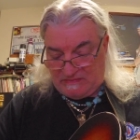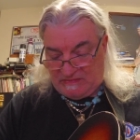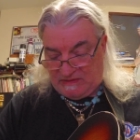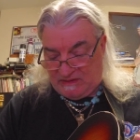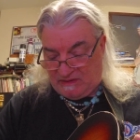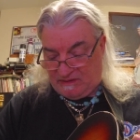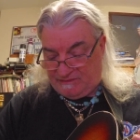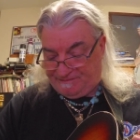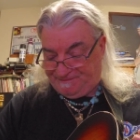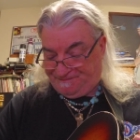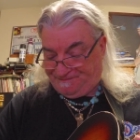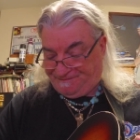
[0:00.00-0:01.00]
You know,
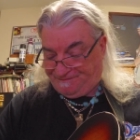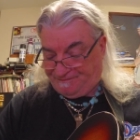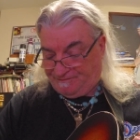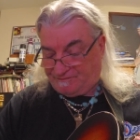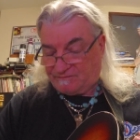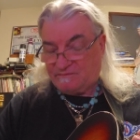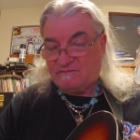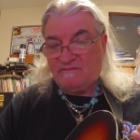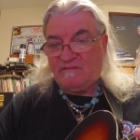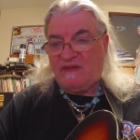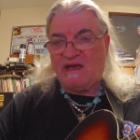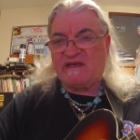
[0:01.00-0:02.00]

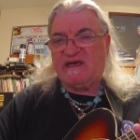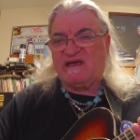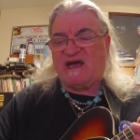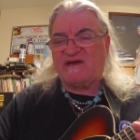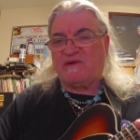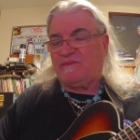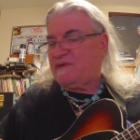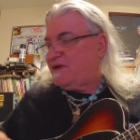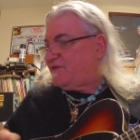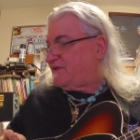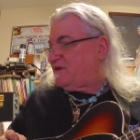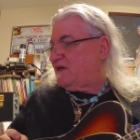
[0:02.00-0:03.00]
again, I don't play
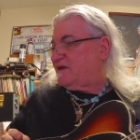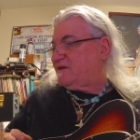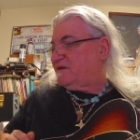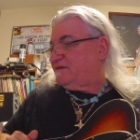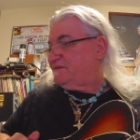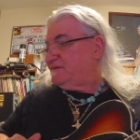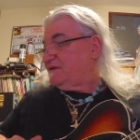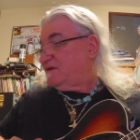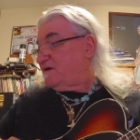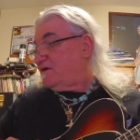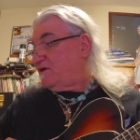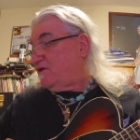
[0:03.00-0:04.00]
with a lot of
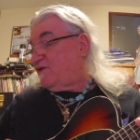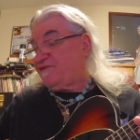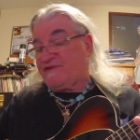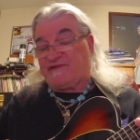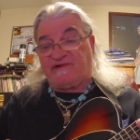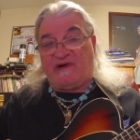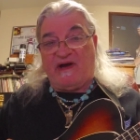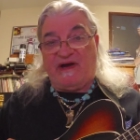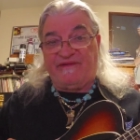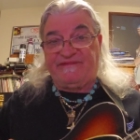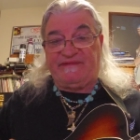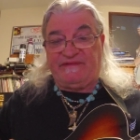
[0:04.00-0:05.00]

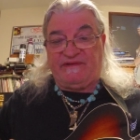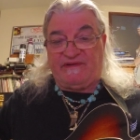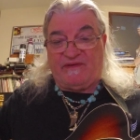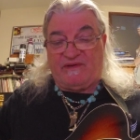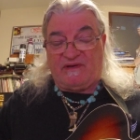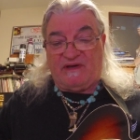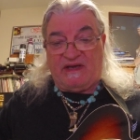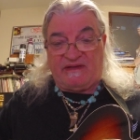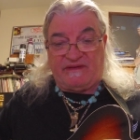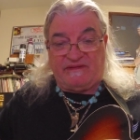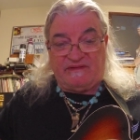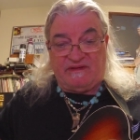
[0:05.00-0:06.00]
overdrive, or a lot
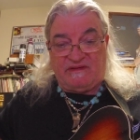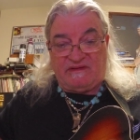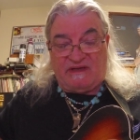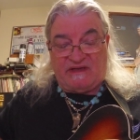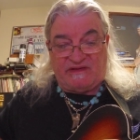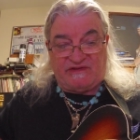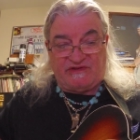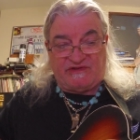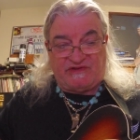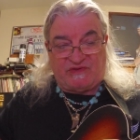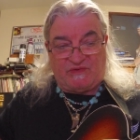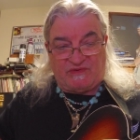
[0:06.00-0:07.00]
of
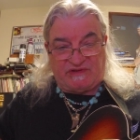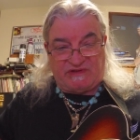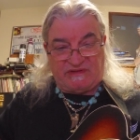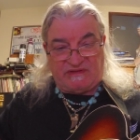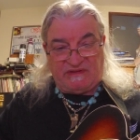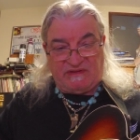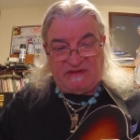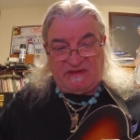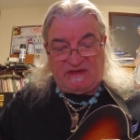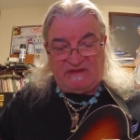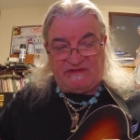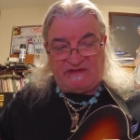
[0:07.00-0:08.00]
distortion.
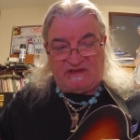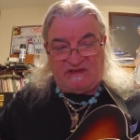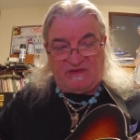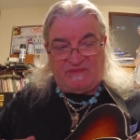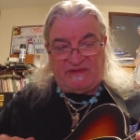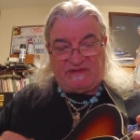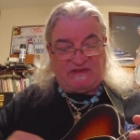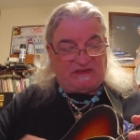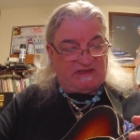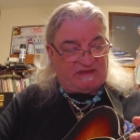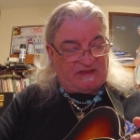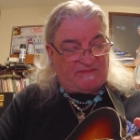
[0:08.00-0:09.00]
Use a little bit to get the